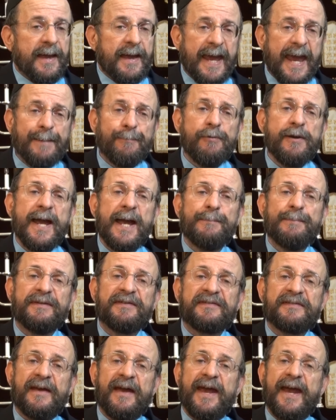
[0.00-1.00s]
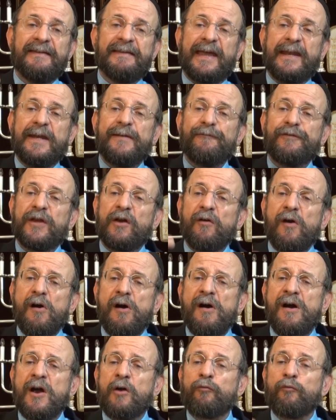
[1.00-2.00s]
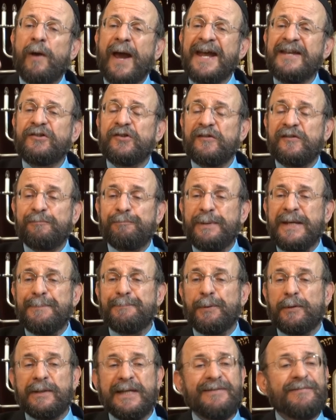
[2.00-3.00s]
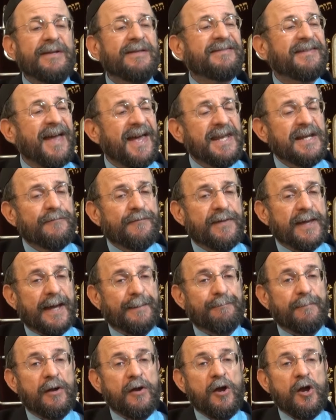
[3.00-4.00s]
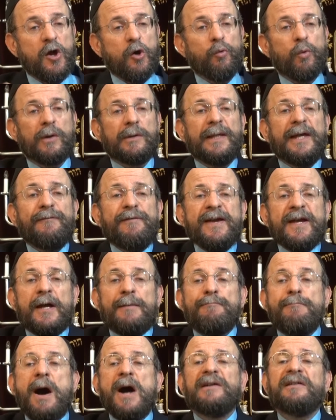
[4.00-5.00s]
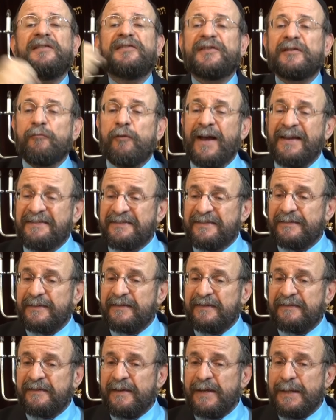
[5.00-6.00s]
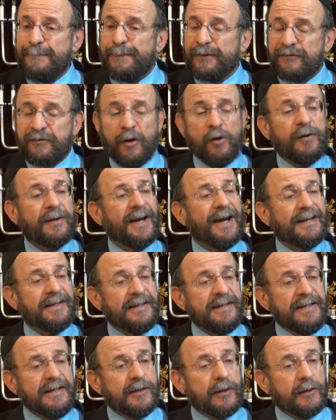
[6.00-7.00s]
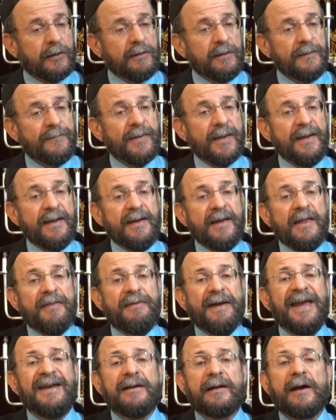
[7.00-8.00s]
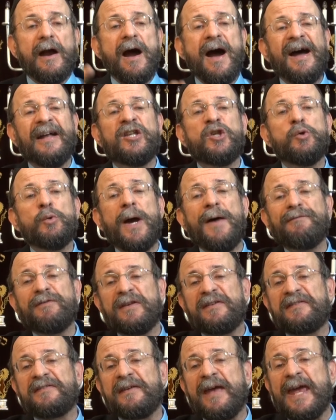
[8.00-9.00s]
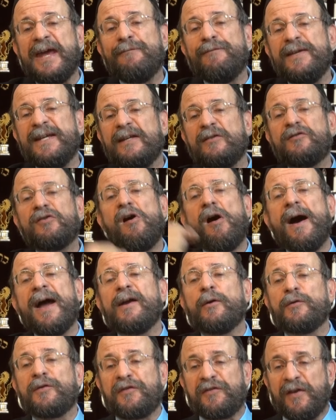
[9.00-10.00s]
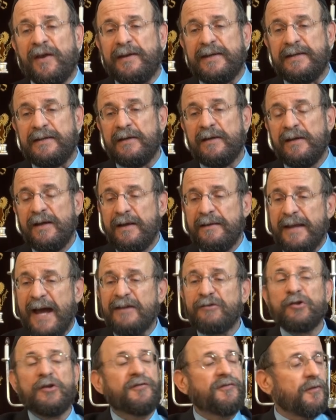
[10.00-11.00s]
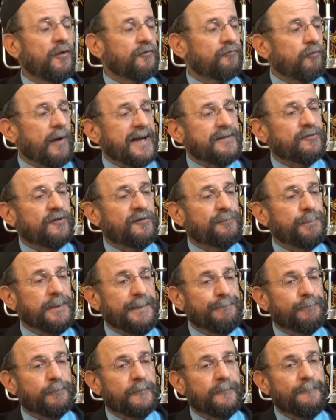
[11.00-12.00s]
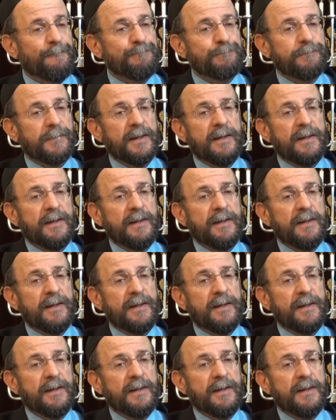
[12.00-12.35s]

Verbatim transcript: Abraham is saying that if there are righteous people, even 10 of them, who are living amongst the rest of the city, Betoch Ha'ir, then, God, you have to save the entire city, not just those righteous people.